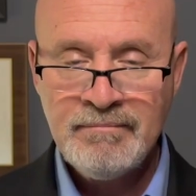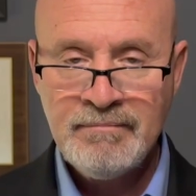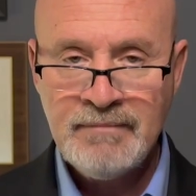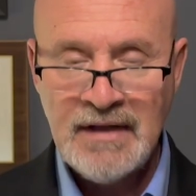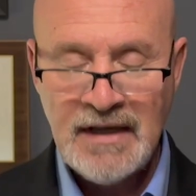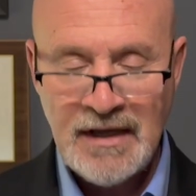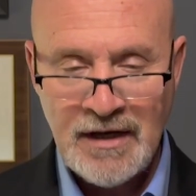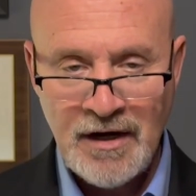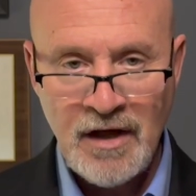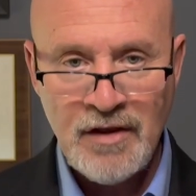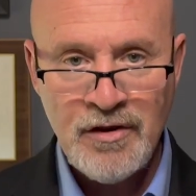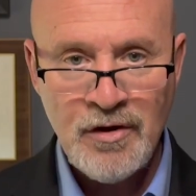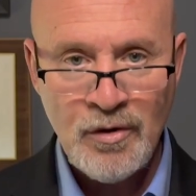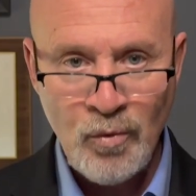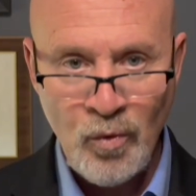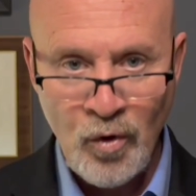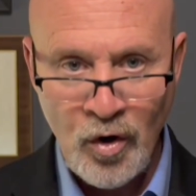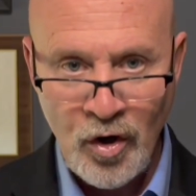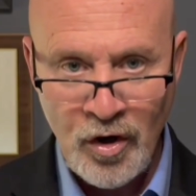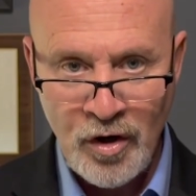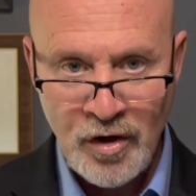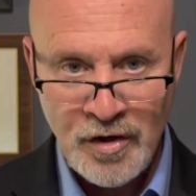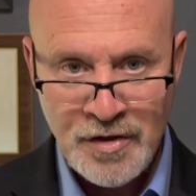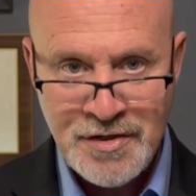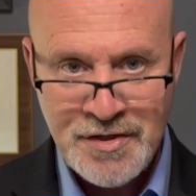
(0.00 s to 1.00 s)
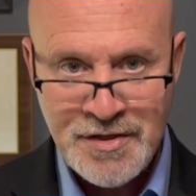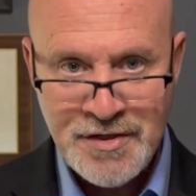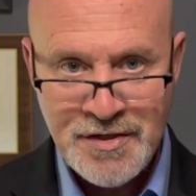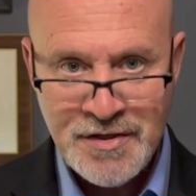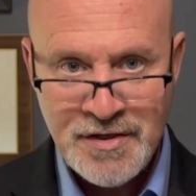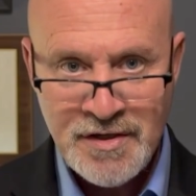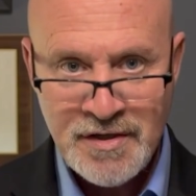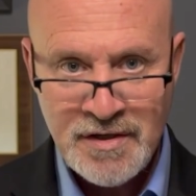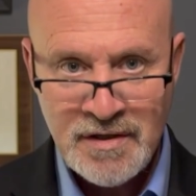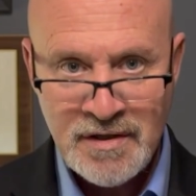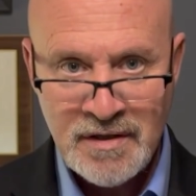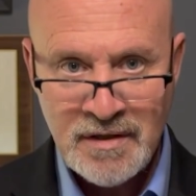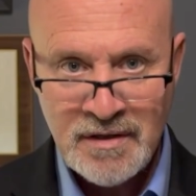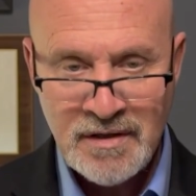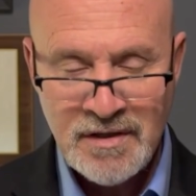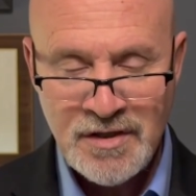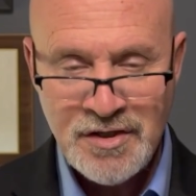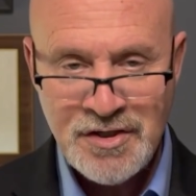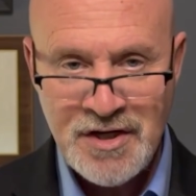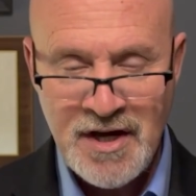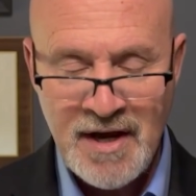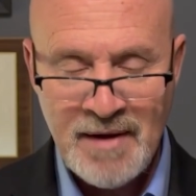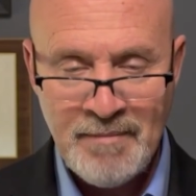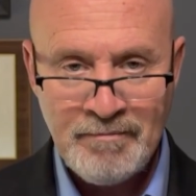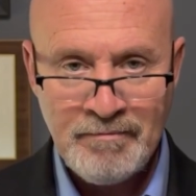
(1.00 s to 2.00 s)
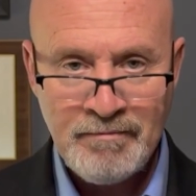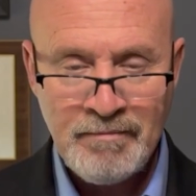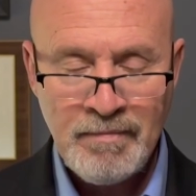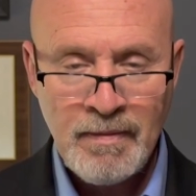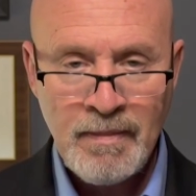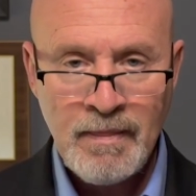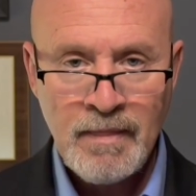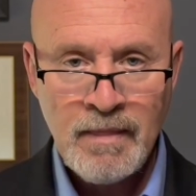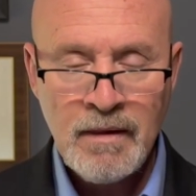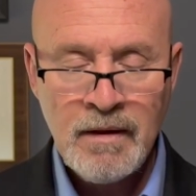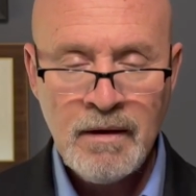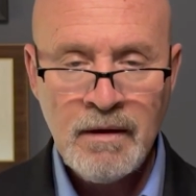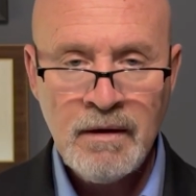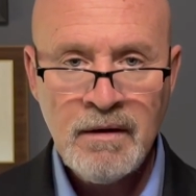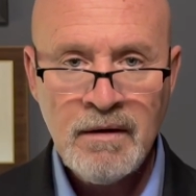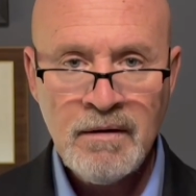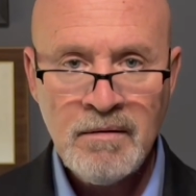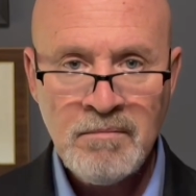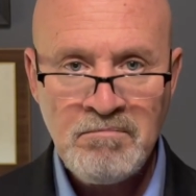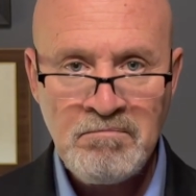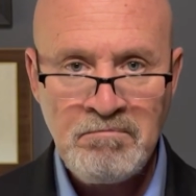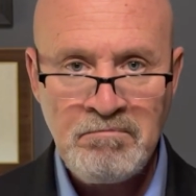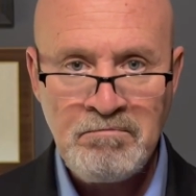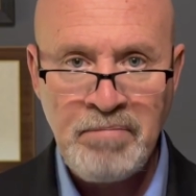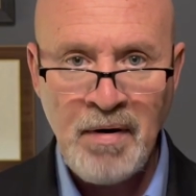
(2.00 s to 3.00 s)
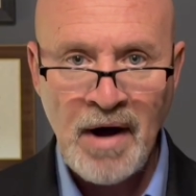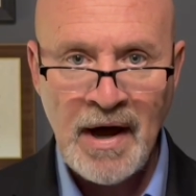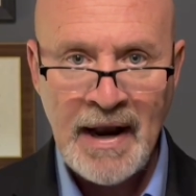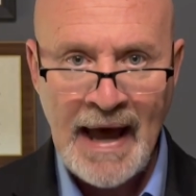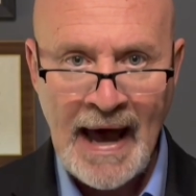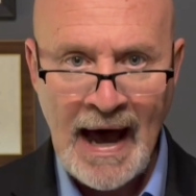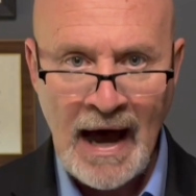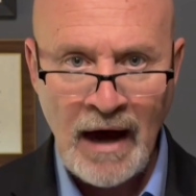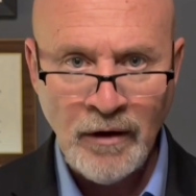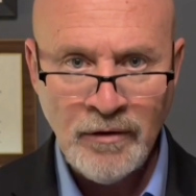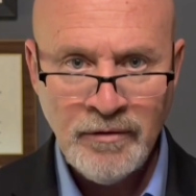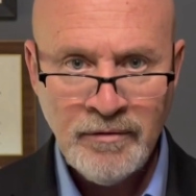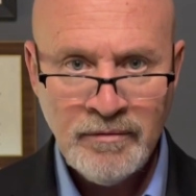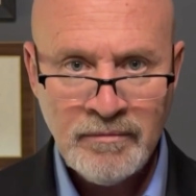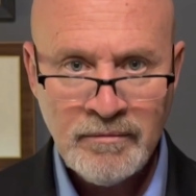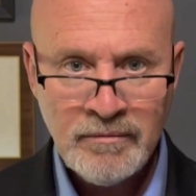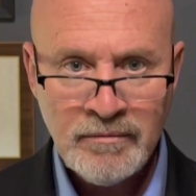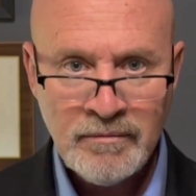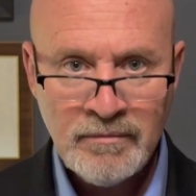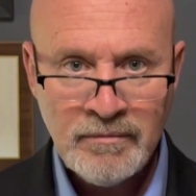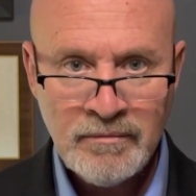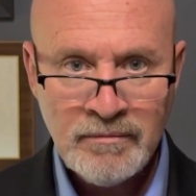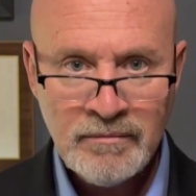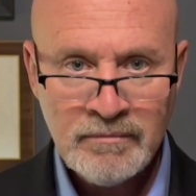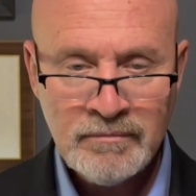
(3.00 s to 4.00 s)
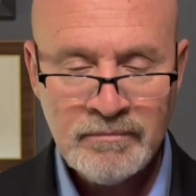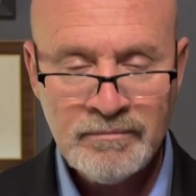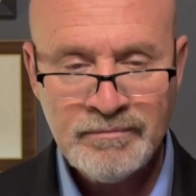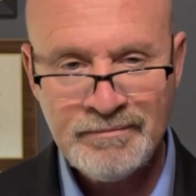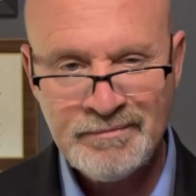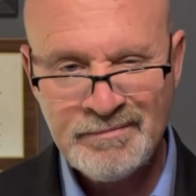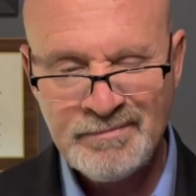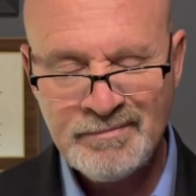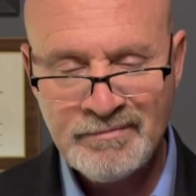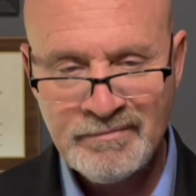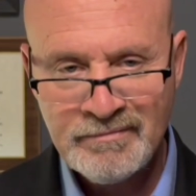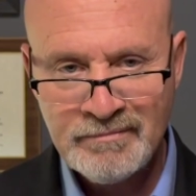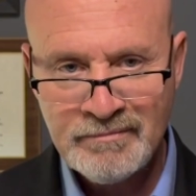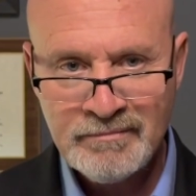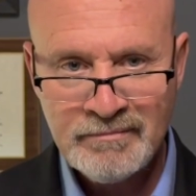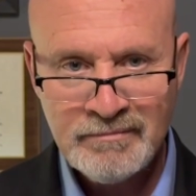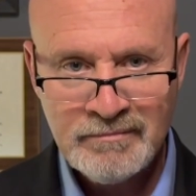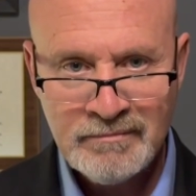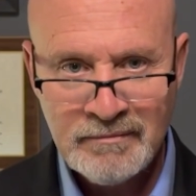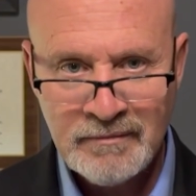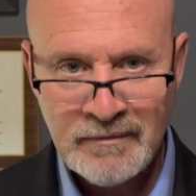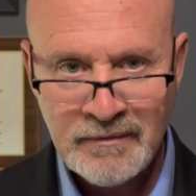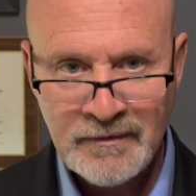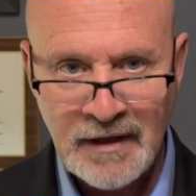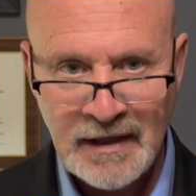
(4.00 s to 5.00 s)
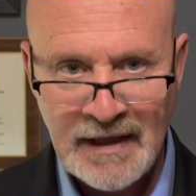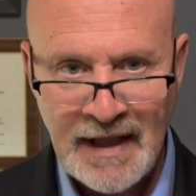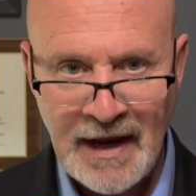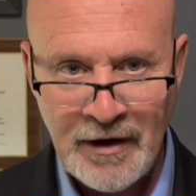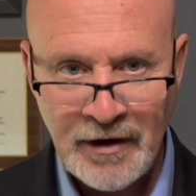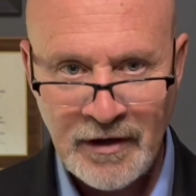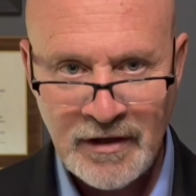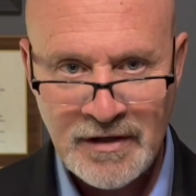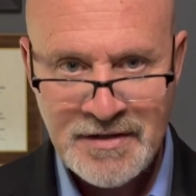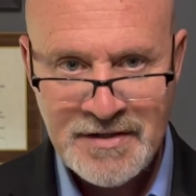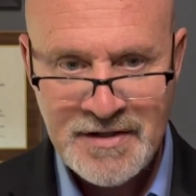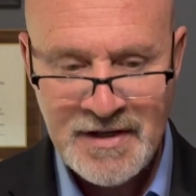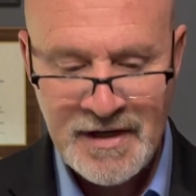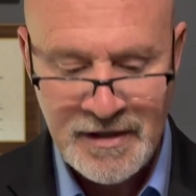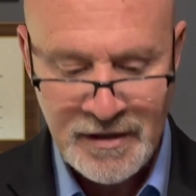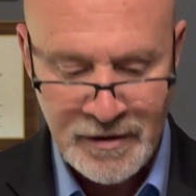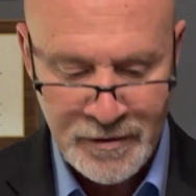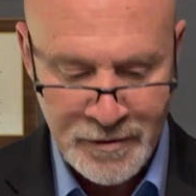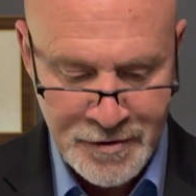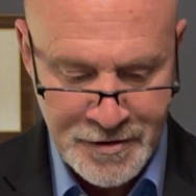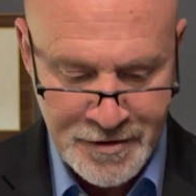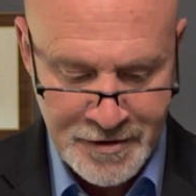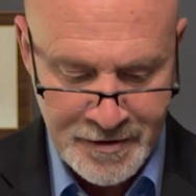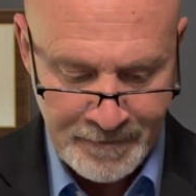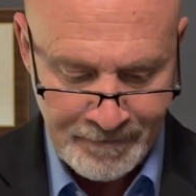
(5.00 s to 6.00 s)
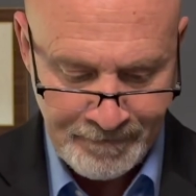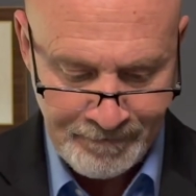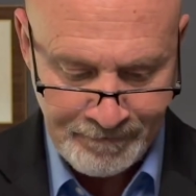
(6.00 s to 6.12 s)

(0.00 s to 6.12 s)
In other words, Jim, butt out. The letter continues.